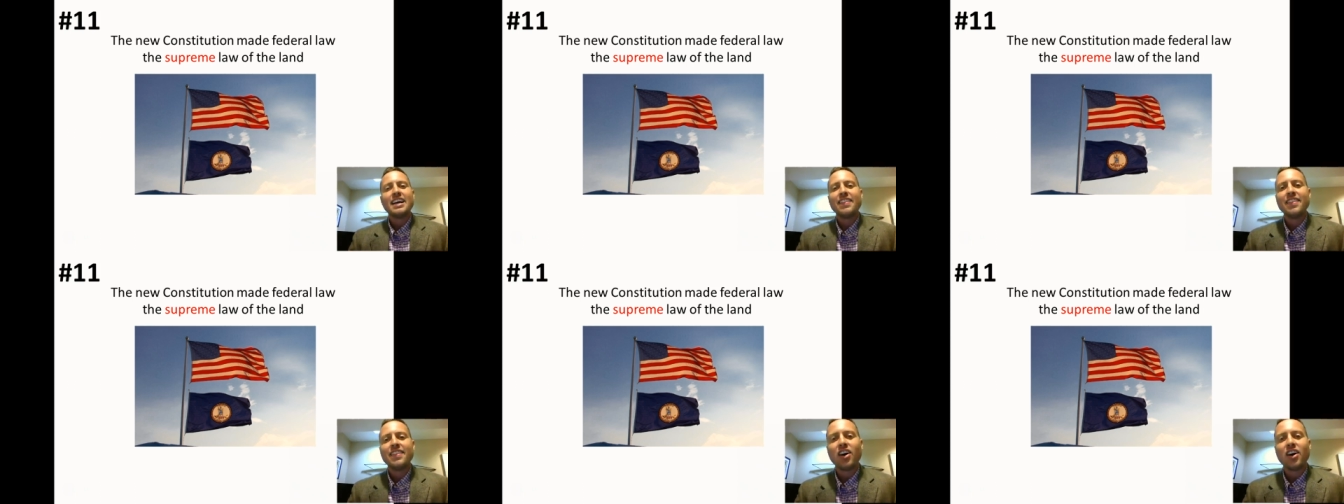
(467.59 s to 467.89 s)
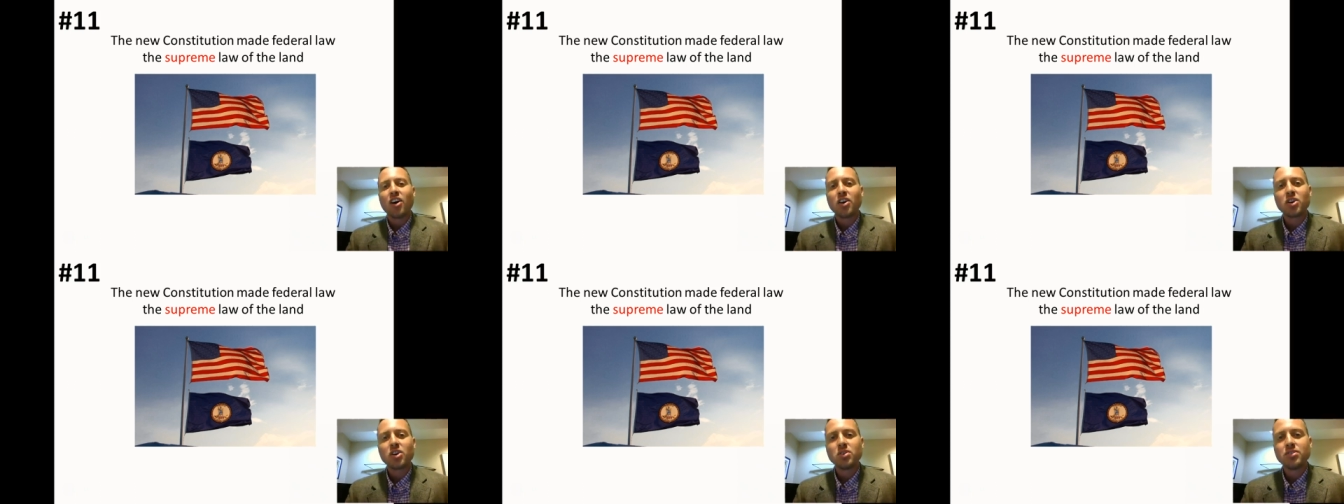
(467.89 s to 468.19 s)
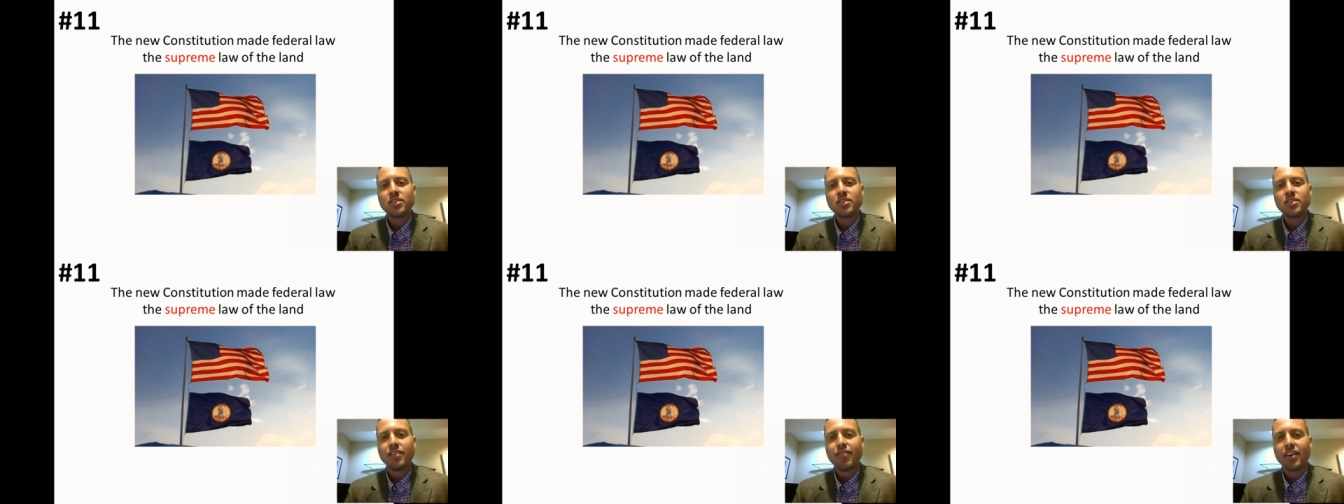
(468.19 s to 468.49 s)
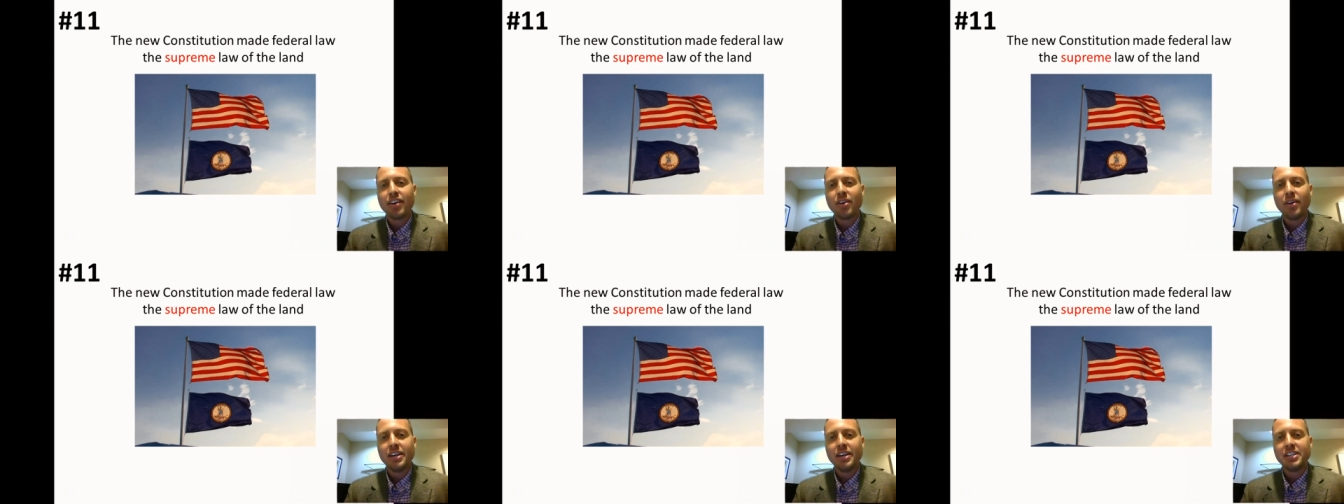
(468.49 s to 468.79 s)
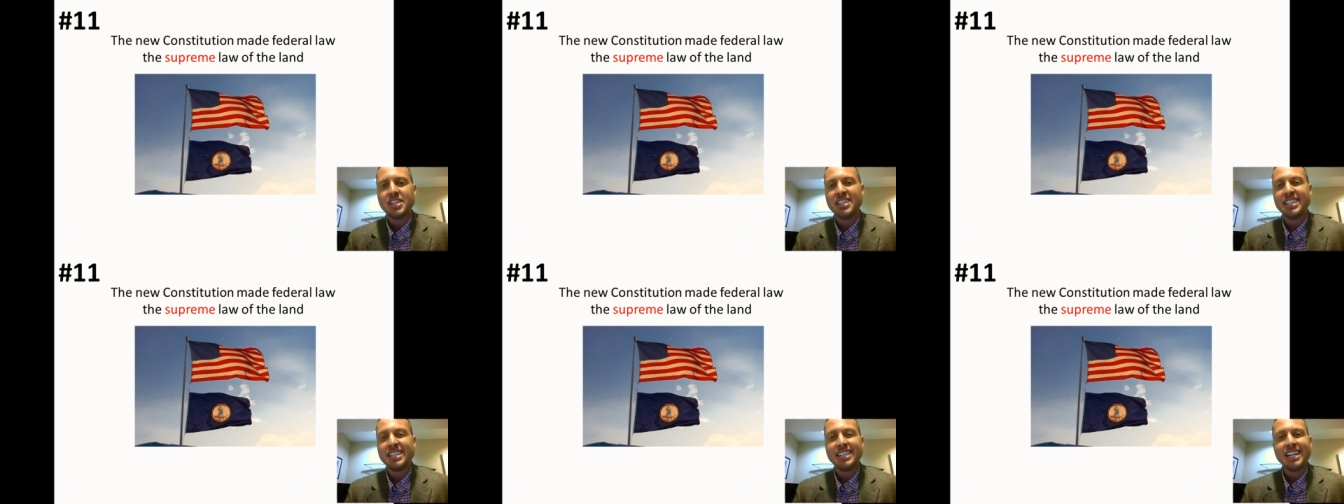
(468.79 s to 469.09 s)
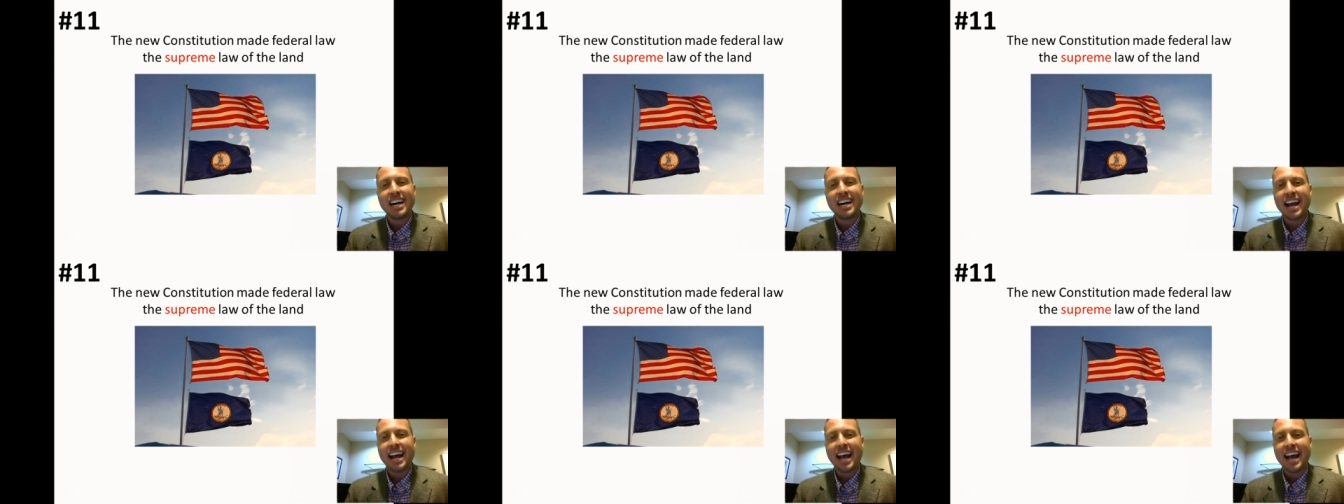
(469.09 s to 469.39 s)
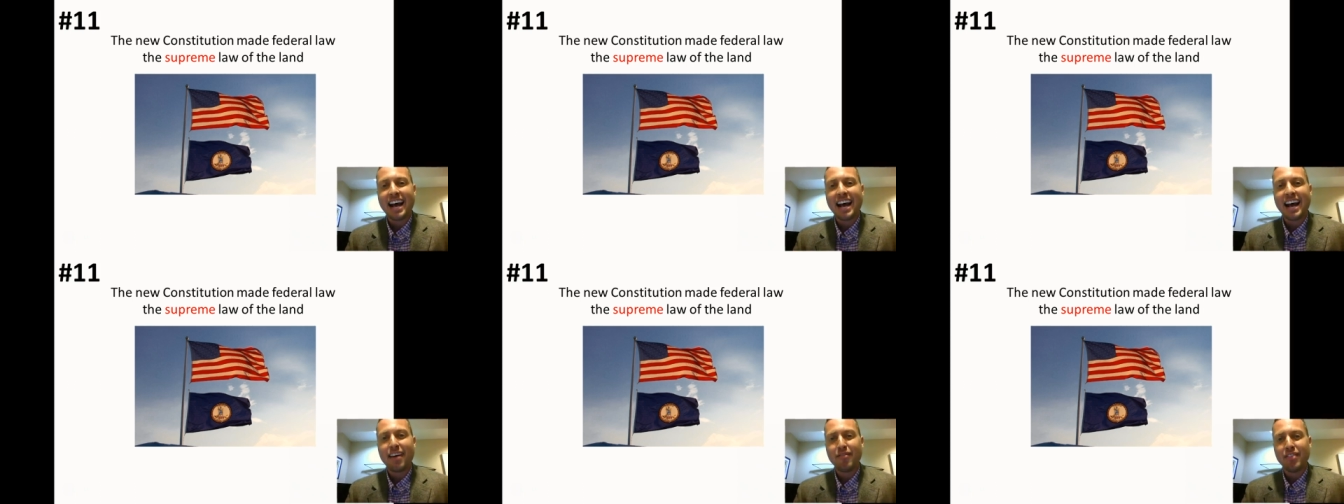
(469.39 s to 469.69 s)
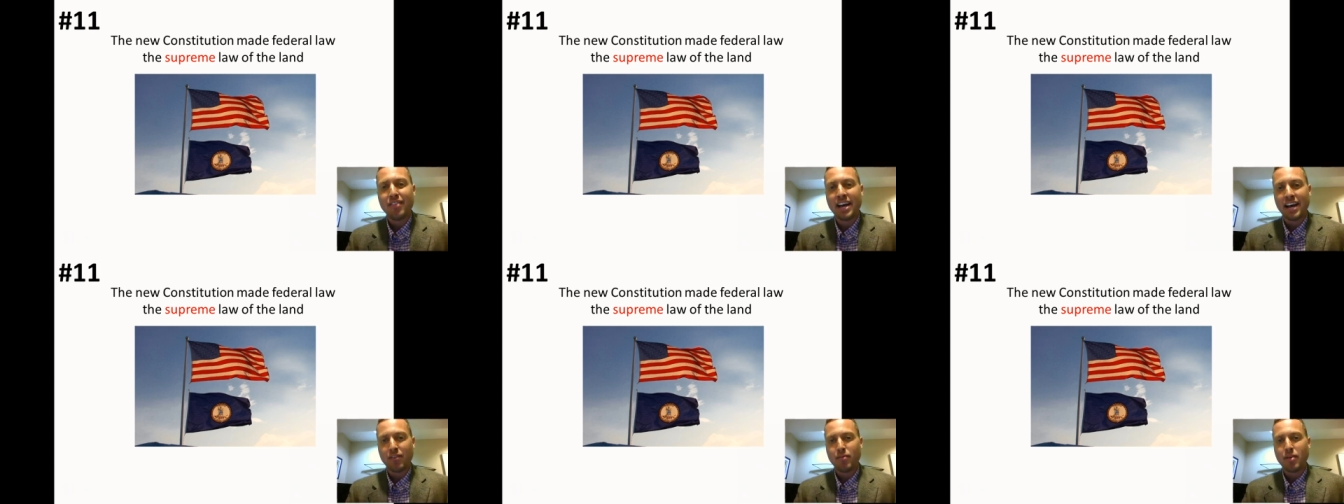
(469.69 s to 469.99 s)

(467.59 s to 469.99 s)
The Articles of Confederation did not have that.